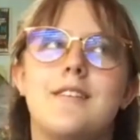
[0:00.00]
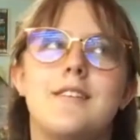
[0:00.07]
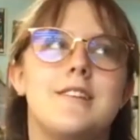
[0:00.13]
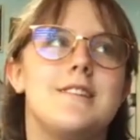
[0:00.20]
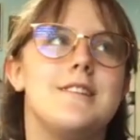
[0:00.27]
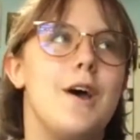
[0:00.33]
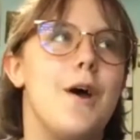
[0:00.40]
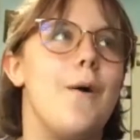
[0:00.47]

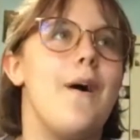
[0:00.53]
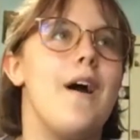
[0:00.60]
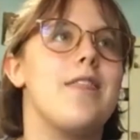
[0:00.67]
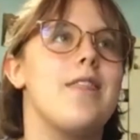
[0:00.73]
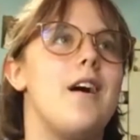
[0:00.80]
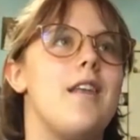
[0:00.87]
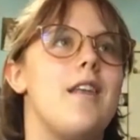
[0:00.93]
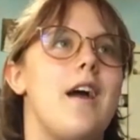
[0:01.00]
so I
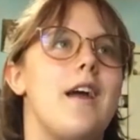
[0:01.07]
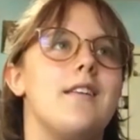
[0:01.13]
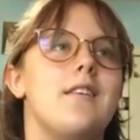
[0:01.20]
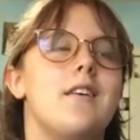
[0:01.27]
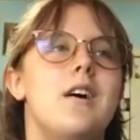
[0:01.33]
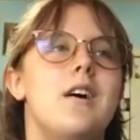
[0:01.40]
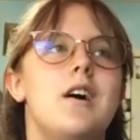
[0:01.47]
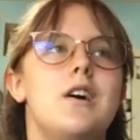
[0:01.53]
thought I'd
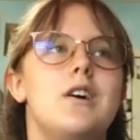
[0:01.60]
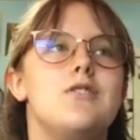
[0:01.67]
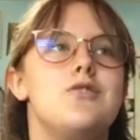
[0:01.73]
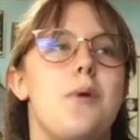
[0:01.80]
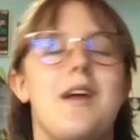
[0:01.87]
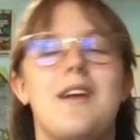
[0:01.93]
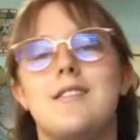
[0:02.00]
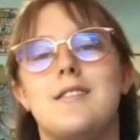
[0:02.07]

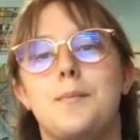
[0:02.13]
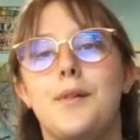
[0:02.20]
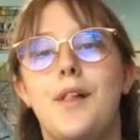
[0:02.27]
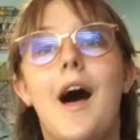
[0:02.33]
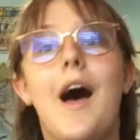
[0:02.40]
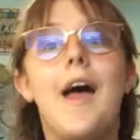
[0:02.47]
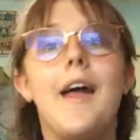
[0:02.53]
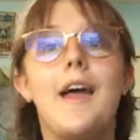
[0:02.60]
do a
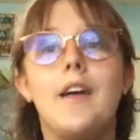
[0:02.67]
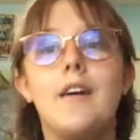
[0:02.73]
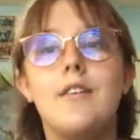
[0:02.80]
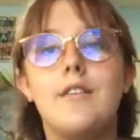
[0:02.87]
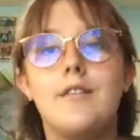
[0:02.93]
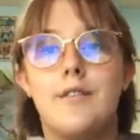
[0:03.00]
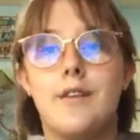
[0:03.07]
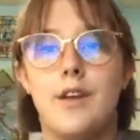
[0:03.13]
supply
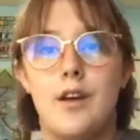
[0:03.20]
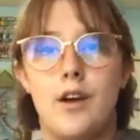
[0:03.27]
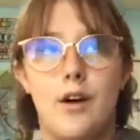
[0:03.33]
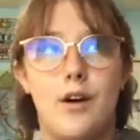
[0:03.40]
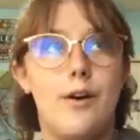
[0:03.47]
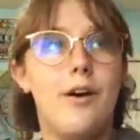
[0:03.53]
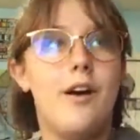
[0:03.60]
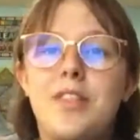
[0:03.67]

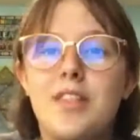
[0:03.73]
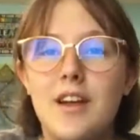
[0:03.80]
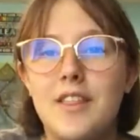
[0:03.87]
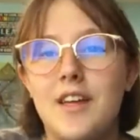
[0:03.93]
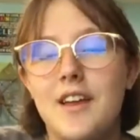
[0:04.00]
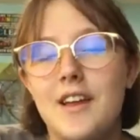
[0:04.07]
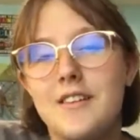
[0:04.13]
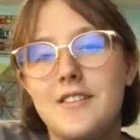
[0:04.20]
video where
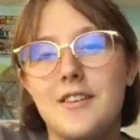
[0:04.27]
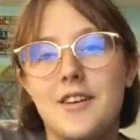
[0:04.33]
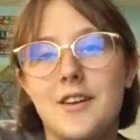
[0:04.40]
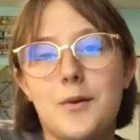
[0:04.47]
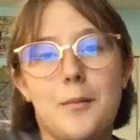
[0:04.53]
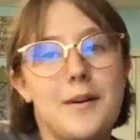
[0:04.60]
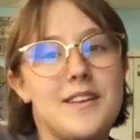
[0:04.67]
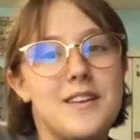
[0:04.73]
I'd show
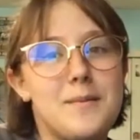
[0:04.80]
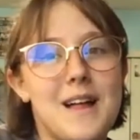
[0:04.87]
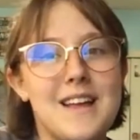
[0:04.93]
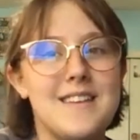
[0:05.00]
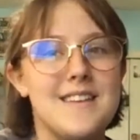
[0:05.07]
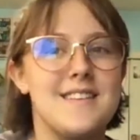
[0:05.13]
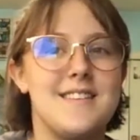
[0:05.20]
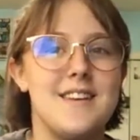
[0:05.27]
you all my
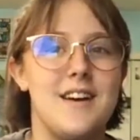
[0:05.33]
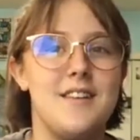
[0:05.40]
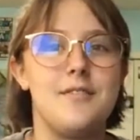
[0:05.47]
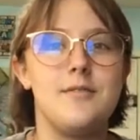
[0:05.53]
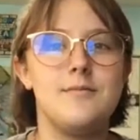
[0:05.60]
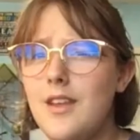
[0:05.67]
supplies and stuff.